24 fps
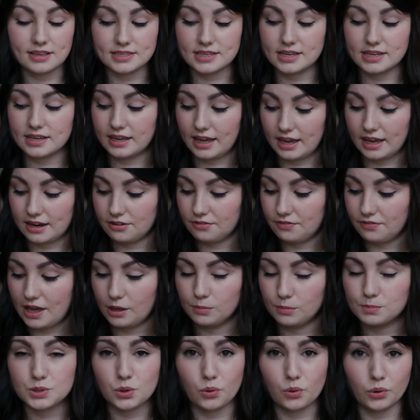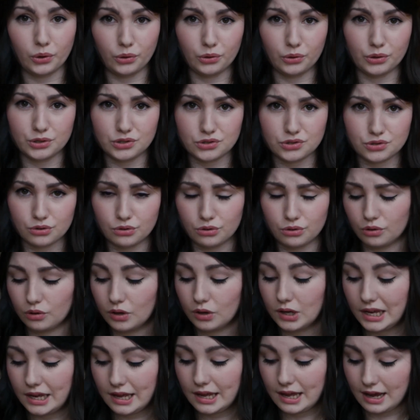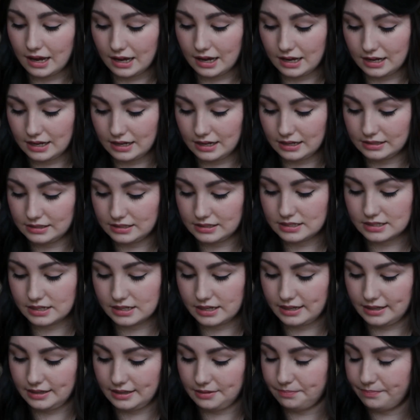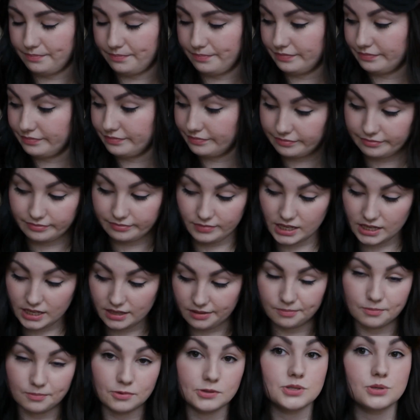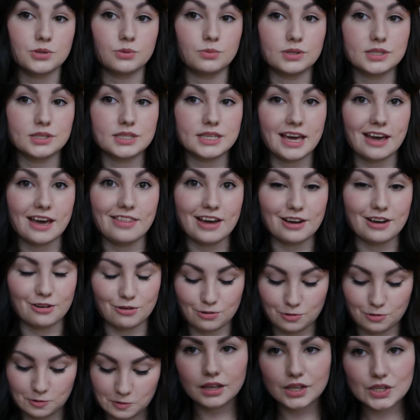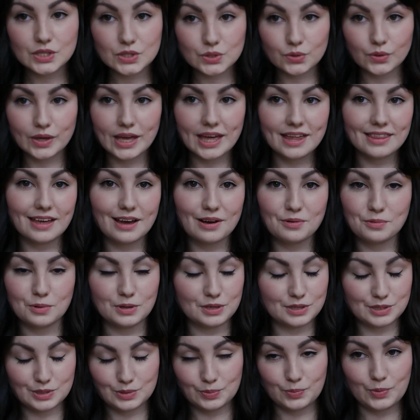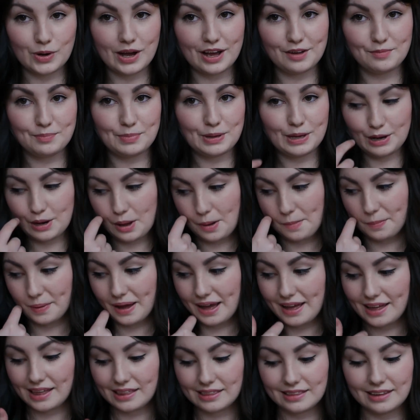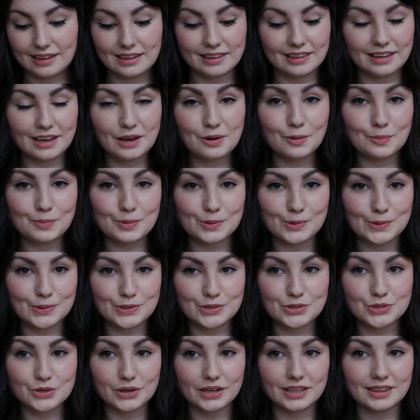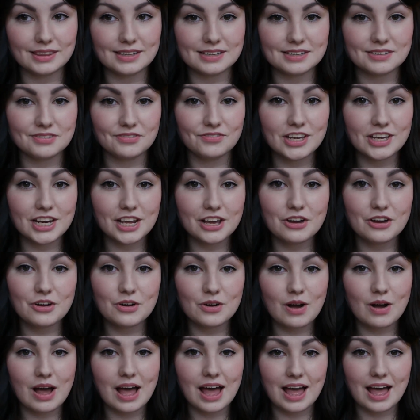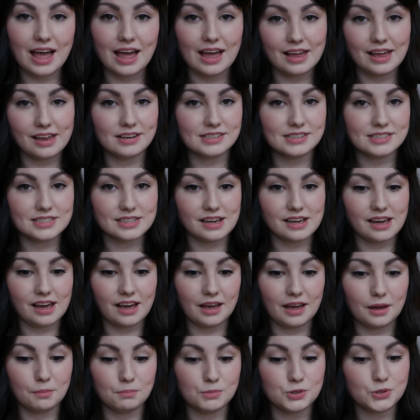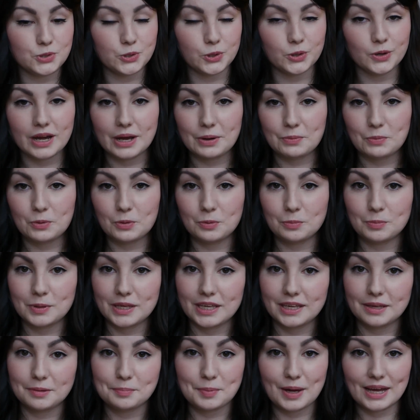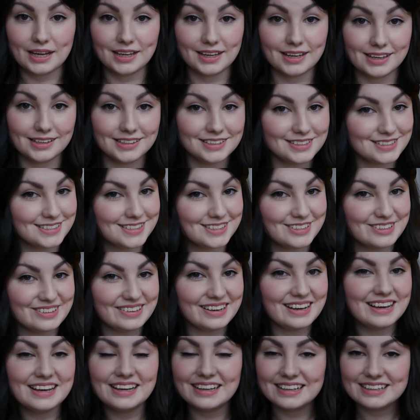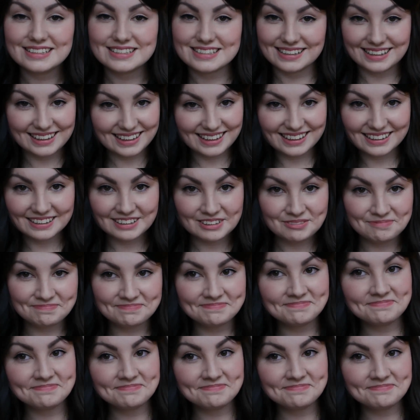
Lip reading: as it kind of helps oil control. And yeah, so we'll see how that goes. So yeah, that was what I've been buying lately. I hope you enjoyed this video, and I'm sure I will be back again soon. See you later.